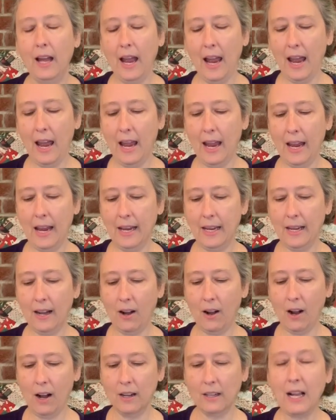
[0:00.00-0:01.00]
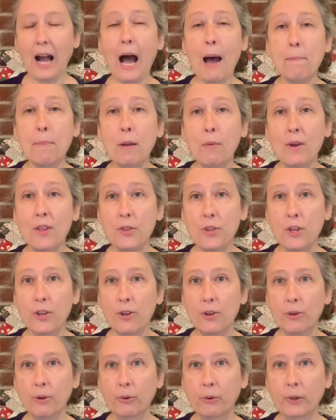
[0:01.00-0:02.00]
a copy with
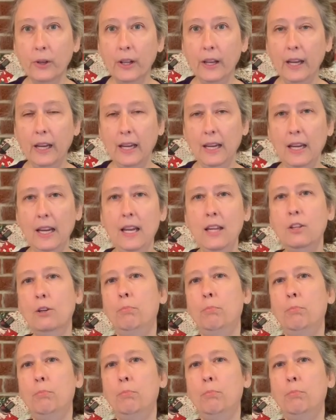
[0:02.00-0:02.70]
you. Either